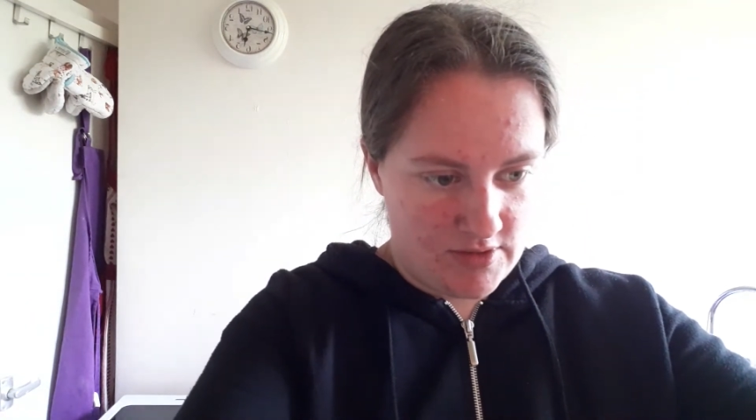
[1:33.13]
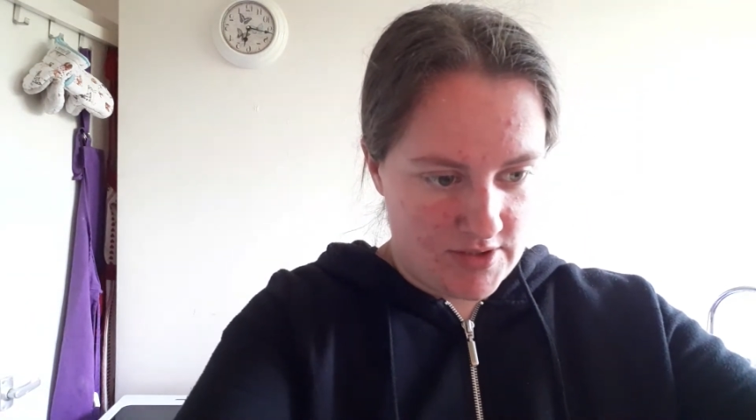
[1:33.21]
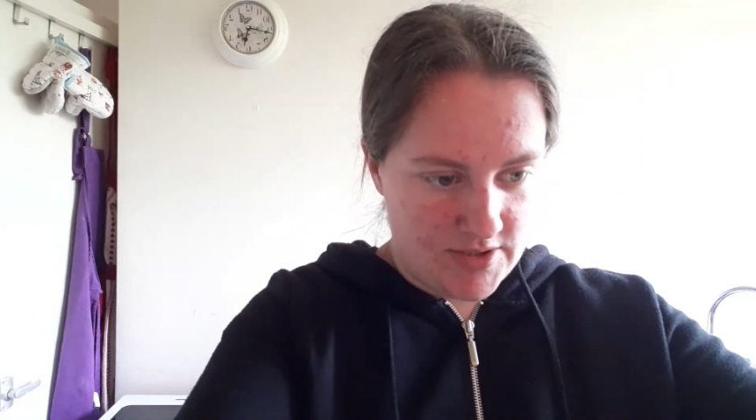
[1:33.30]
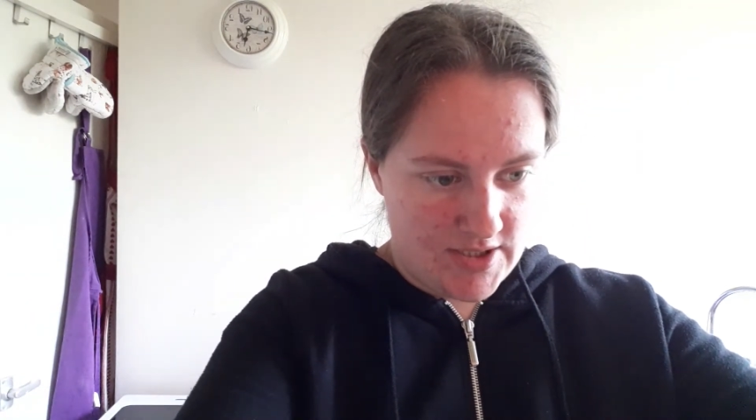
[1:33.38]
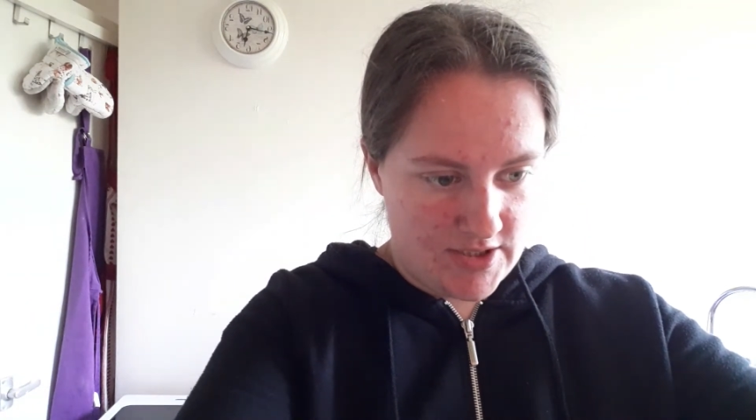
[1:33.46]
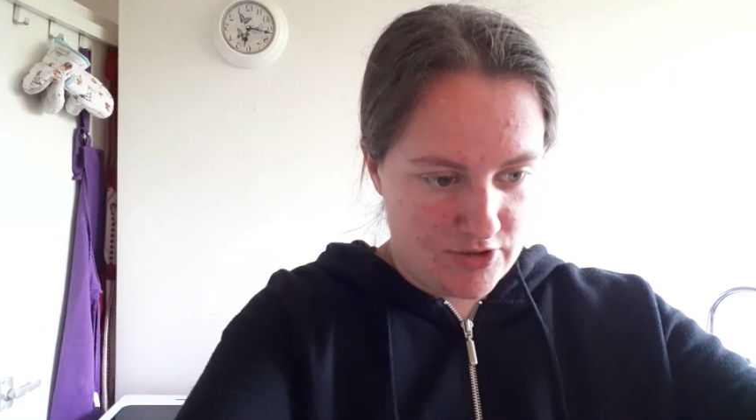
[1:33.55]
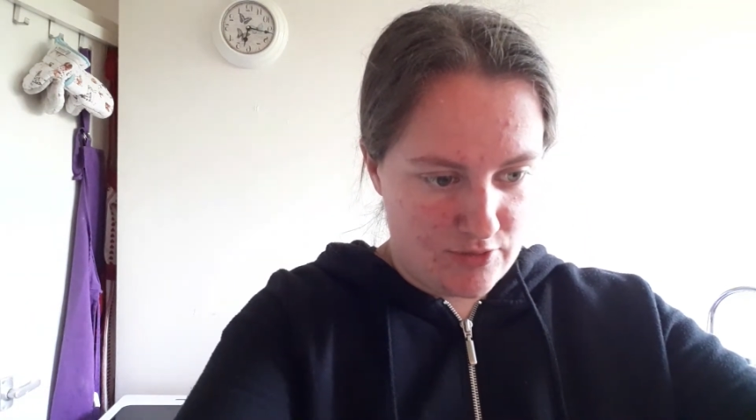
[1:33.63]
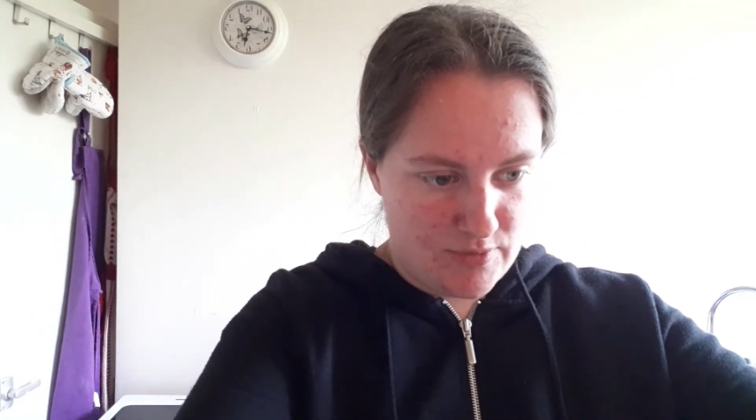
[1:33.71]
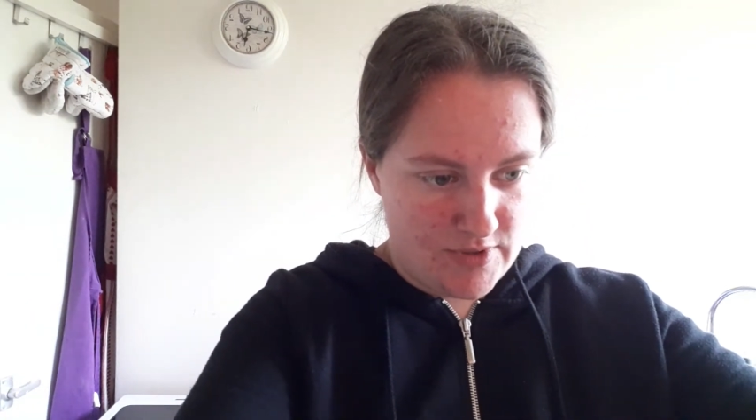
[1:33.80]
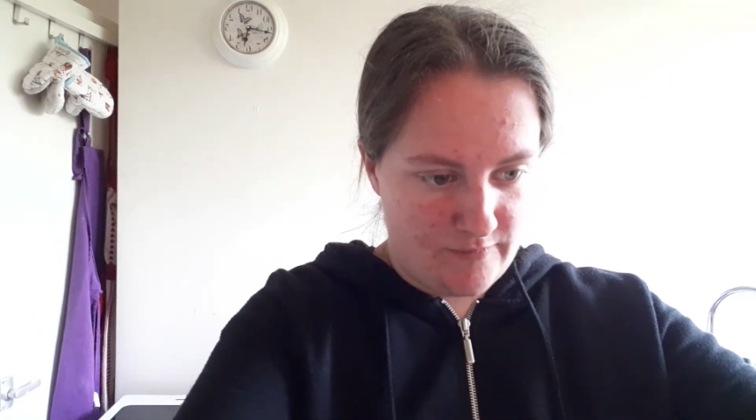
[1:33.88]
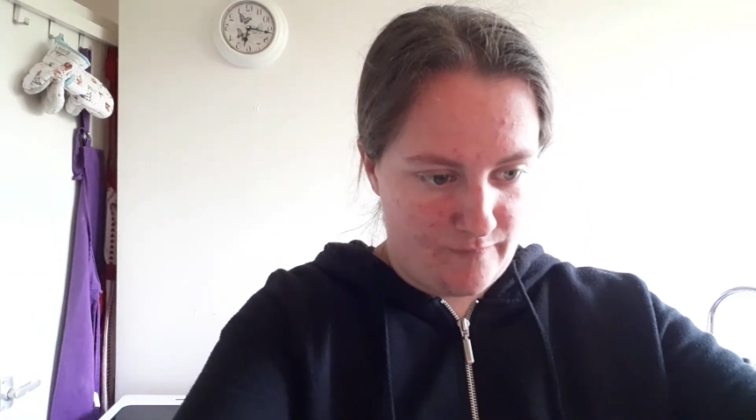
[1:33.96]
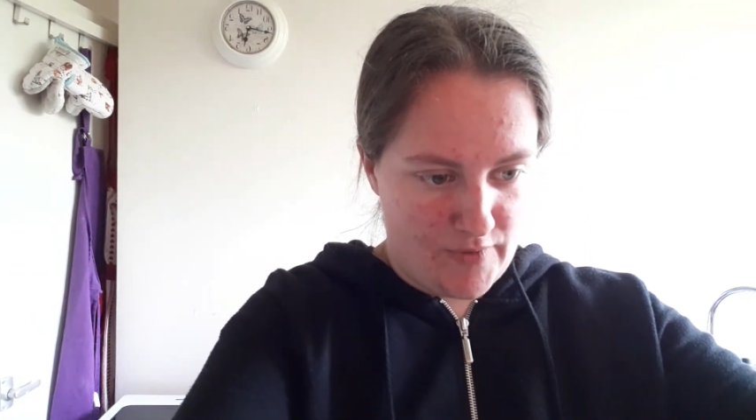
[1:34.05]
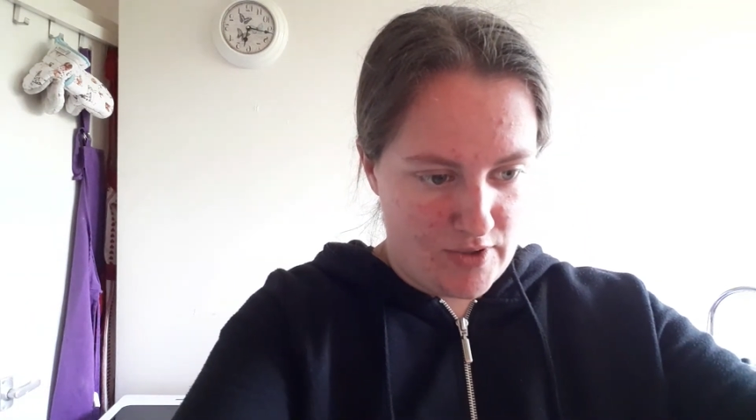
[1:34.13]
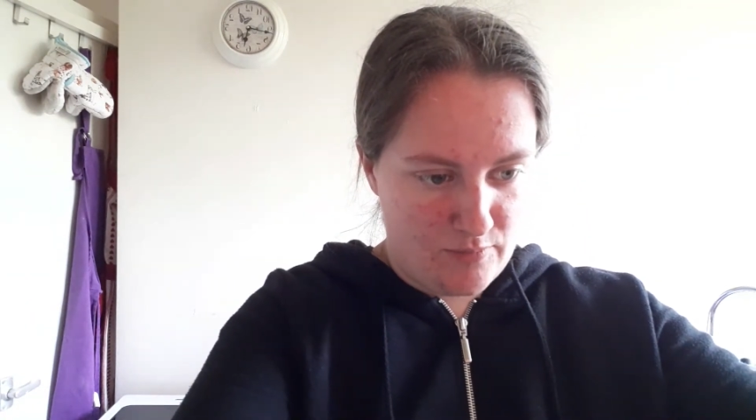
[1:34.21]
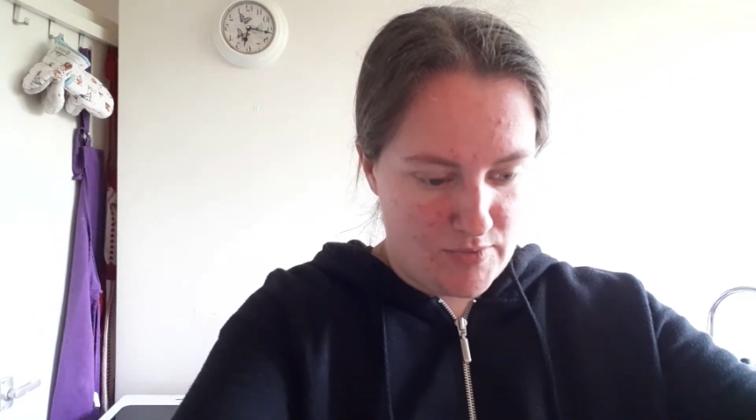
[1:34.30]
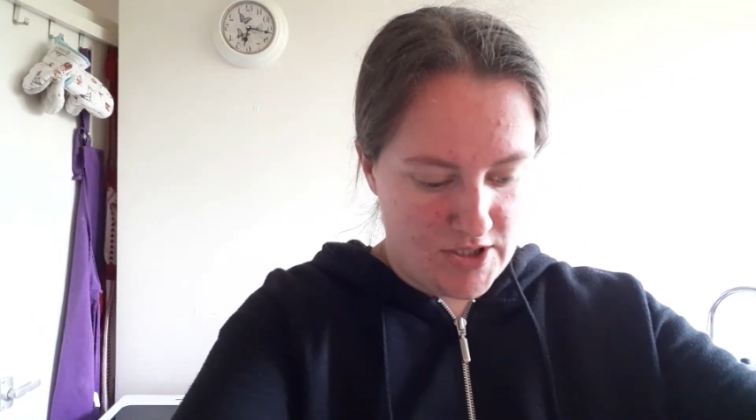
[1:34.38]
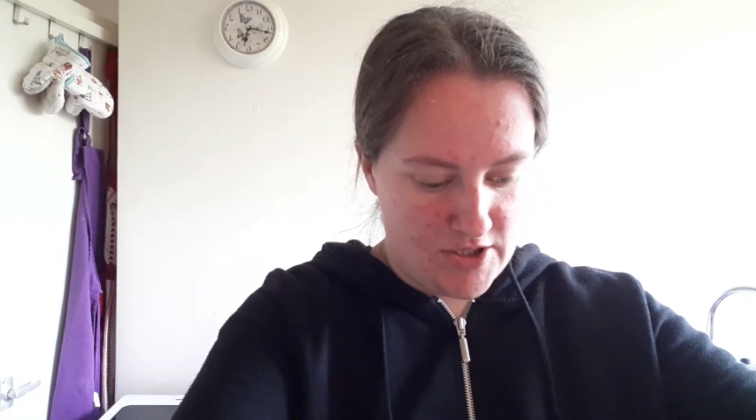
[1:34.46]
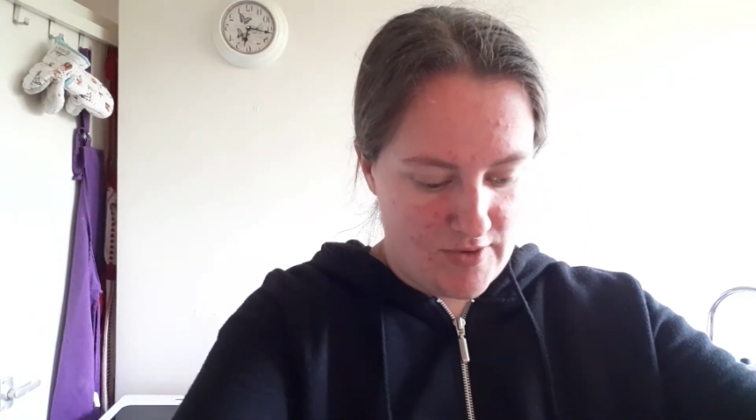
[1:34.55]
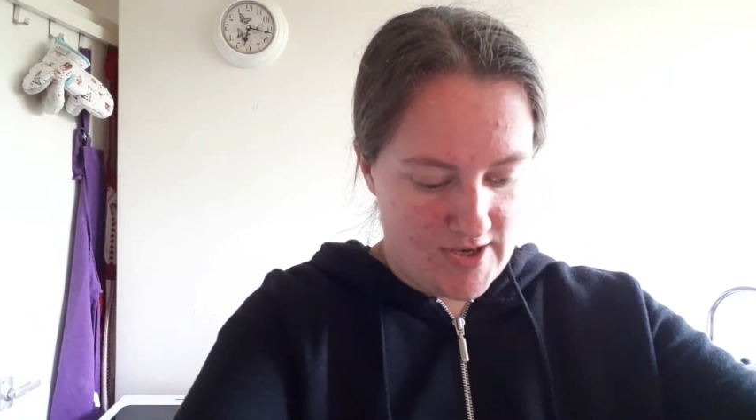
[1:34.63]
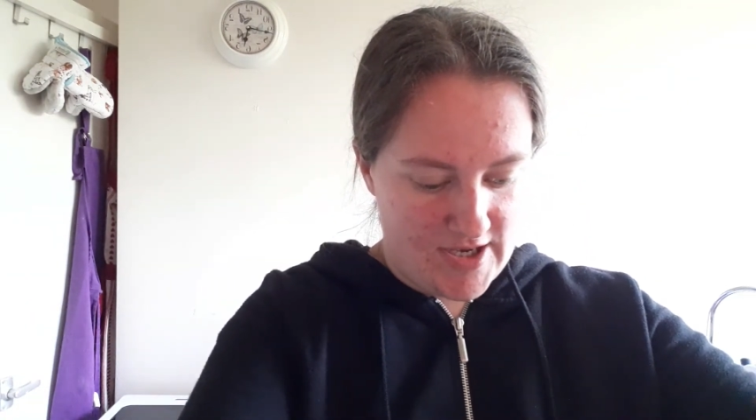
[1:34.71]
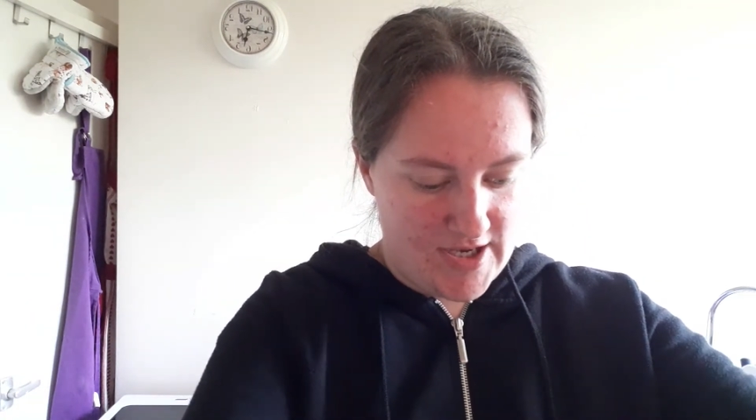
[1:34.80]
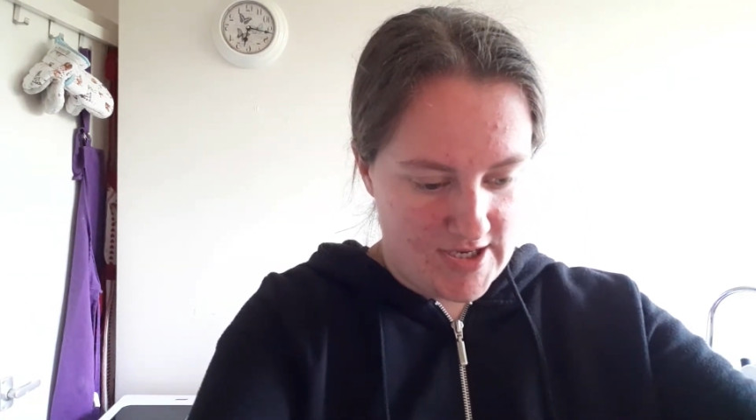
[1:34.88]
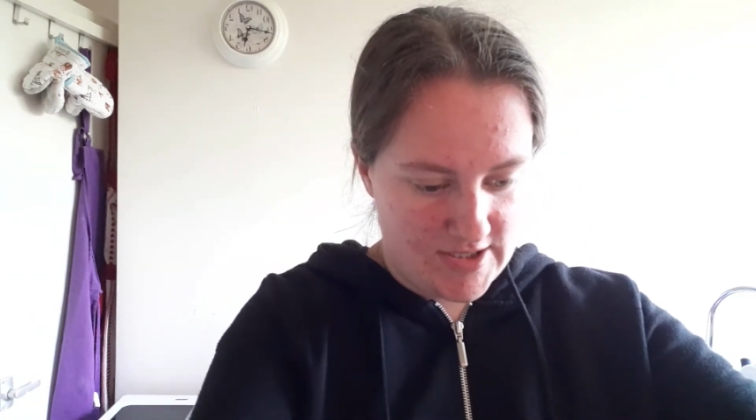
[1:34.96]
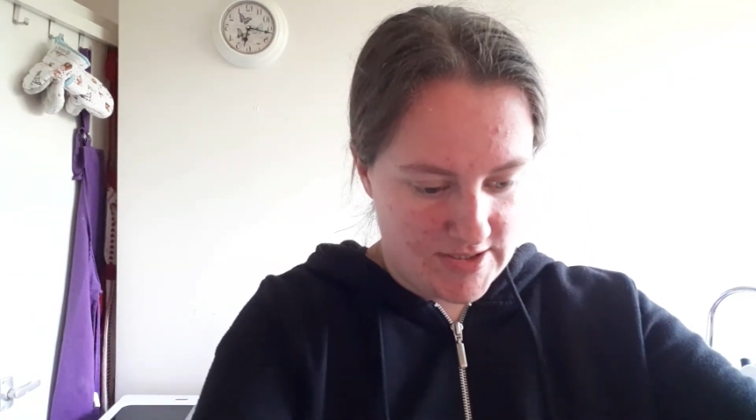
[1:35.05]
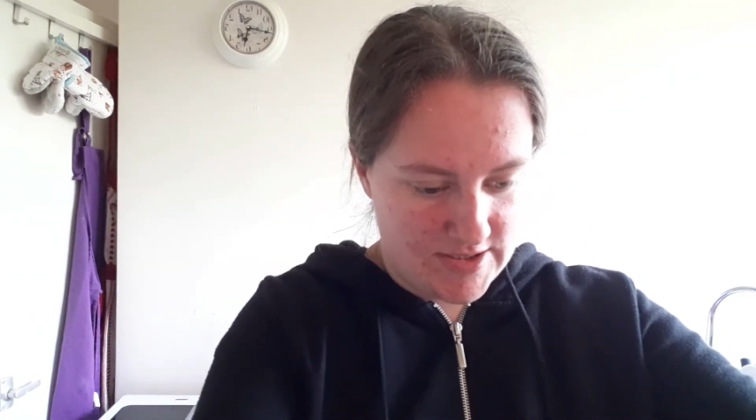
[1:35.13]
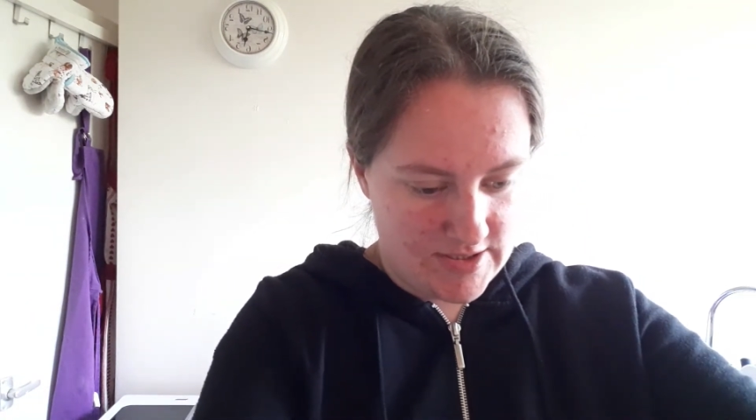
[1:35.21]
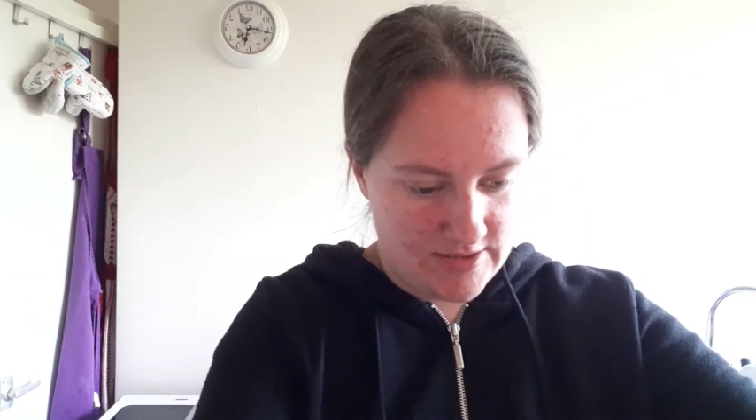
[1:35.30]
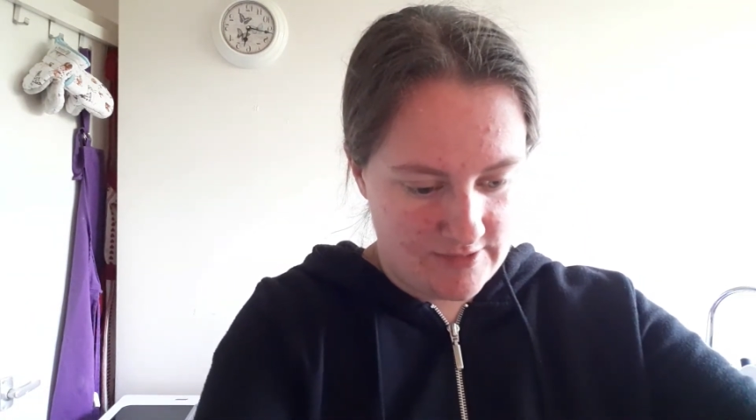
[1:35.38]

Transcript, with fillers: because that's always fun when you're cracking eggs.